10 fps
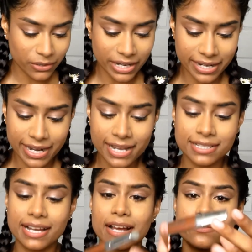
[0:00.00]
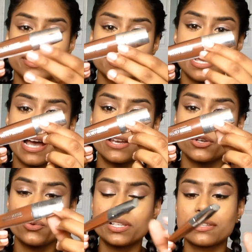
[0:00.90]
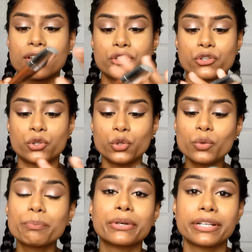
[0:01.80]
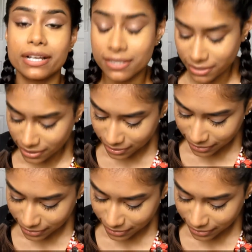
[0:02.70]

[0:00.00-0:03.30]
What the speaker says: Okay, next I have this guy who is super dusty.